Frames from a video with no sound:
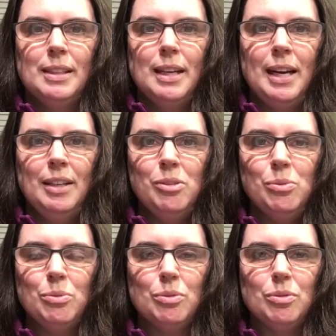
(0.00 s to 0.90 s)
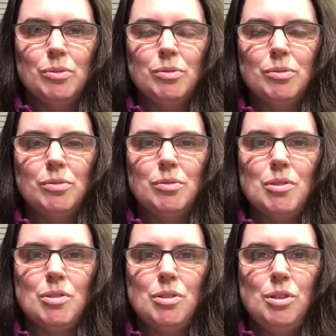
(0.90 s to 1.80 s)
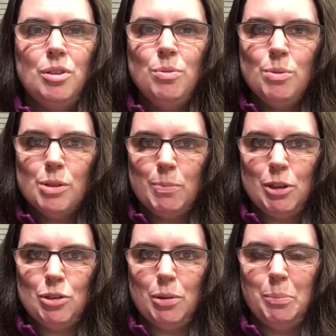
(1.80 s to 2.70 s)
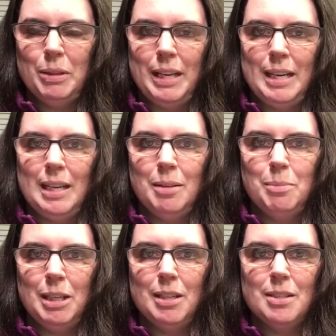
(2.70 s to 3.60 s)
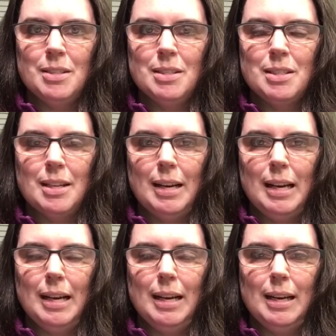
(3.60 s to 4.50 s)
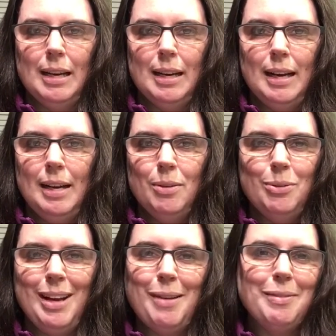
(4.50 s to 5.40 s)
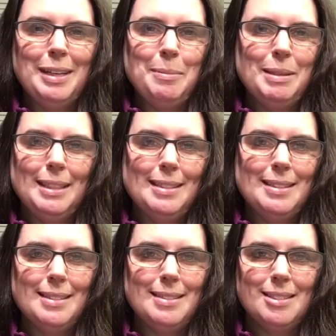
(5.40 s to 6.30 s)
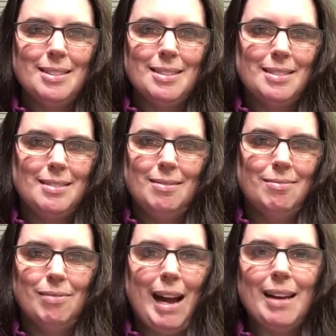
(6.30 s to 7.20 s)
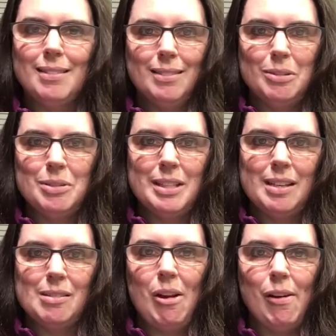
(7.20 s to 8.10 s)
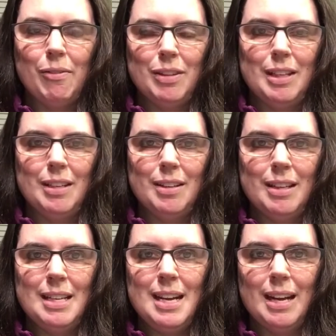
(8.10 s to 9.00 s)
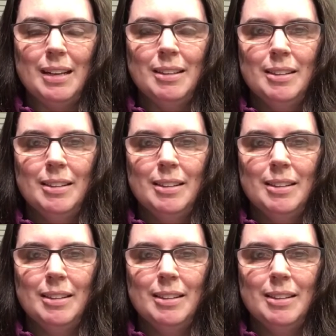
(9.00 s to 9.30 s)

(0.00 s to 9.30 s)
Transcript: I don't do as much complaining because I don't have anybody to just rattle those things off at the end of the day.